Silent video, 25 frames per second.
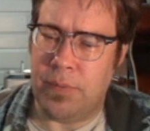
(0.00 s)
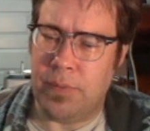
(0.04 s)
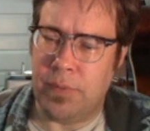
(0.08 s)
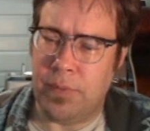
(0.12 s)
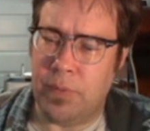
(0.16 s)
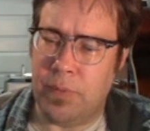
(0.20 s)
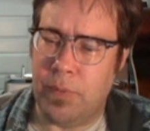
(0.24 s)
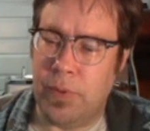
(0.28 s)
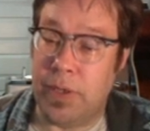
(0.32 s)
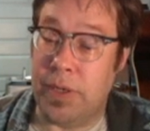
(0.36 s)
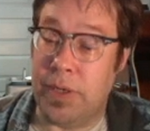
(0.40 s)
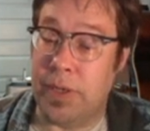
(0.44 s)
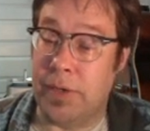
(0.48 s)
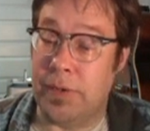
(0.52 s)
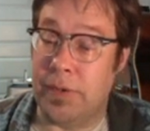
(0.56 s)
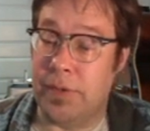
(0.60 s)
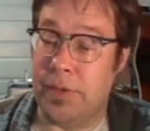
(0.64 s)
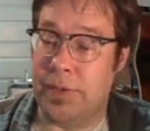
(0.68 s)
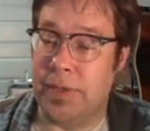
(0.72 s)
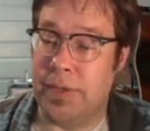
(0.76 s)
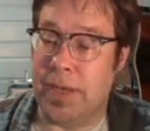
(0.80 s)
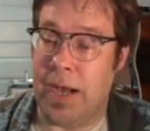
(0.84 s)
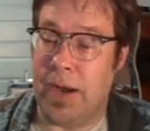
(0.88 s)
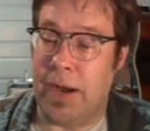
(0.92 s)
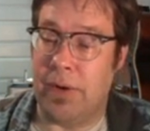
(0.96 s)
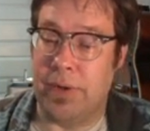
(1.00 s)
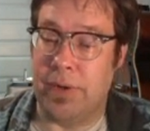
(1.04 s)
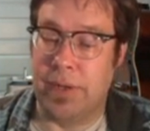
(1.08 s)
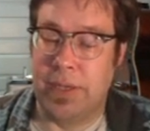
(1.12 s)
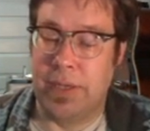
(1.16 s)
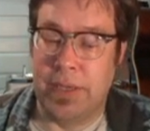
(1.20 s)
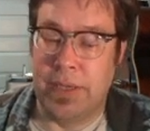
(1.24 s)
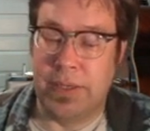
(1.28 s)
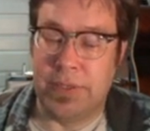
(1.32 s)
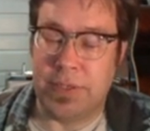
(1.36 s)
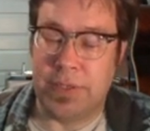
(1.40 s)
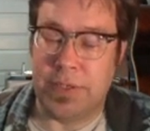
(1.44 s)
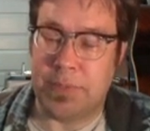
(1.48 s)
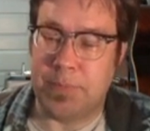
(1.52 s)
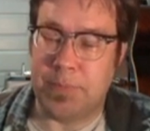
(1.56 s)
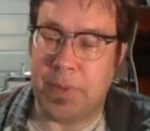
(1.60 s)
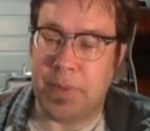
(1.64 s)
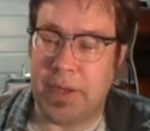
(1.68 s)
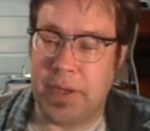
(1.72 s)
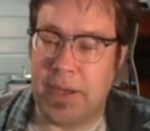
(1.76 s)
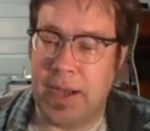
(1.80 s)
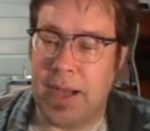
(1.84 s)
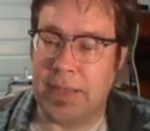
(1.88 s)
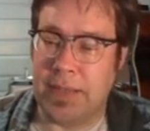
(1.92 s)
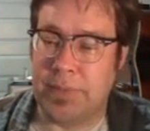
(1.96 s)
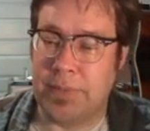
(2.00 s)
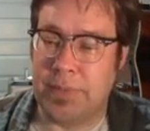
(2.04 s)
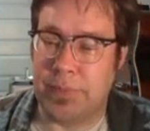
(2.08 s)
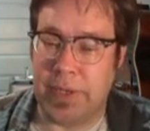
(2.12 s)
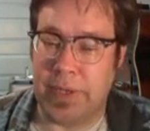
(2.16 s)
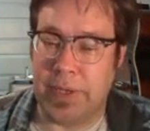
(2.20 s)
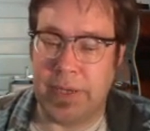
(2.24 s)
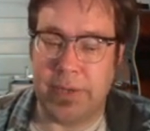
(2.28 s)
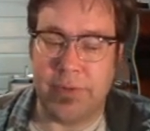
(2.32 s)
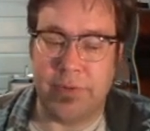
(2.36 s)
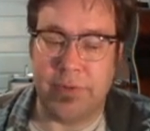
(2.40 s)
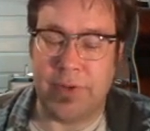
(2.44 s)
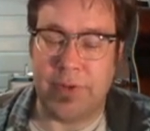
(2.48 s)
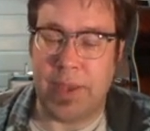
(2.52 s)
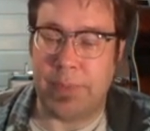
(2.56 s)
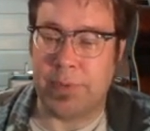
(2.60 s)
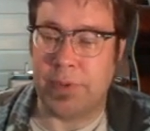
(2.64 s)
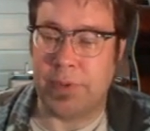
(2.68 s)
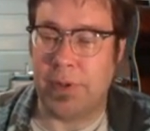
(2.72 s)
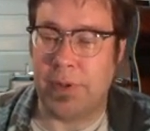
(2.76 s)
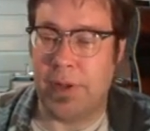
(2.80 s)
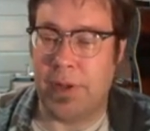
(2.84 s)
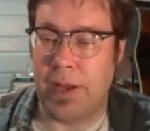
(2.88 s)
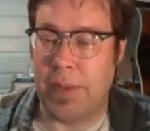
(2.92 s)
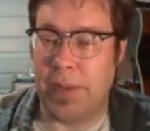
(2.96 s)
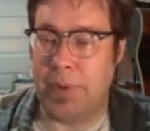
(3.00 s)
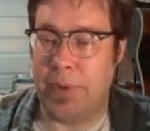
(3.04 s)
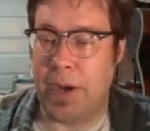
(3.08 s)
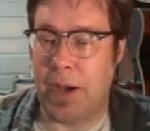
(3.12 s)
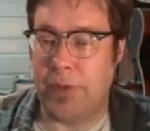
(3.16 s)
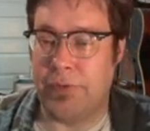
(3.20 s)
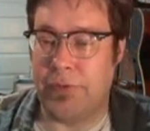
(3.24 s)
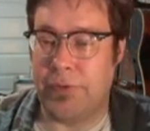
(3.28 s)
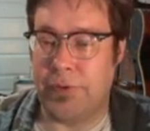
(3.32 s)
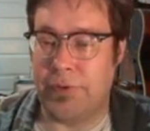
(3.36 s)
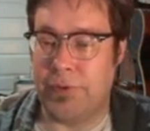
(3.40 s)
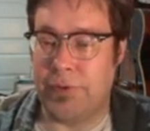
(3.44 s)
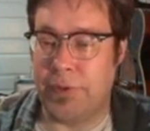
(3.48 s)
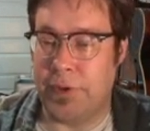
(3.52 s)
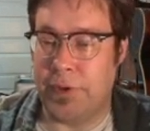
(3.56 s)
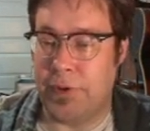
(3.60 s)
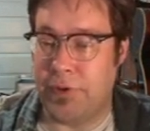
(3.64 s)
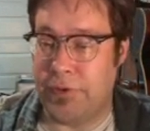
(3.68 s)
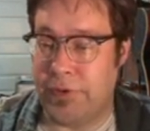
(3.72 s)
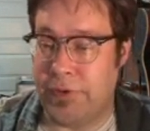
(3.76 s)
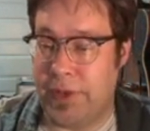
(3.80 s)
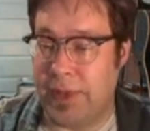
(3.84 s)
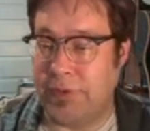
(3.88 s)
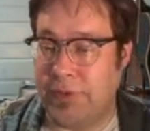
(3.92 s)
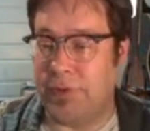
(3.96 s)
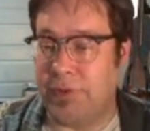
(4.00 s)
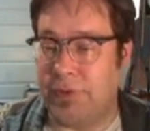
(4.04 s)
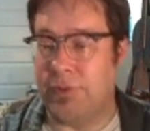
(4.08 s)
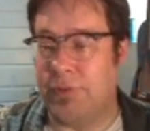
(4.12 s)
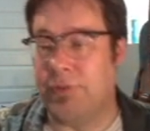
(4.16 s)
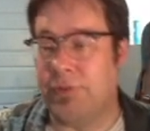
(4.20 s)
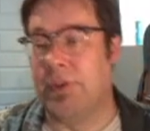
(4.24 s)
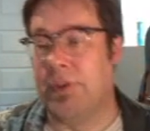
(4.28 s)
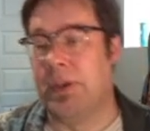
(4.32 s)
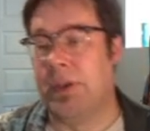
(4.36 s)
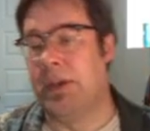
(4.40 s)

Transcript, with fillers: wouldn't doubt just by contemplating the skeptical hypothesis that your senses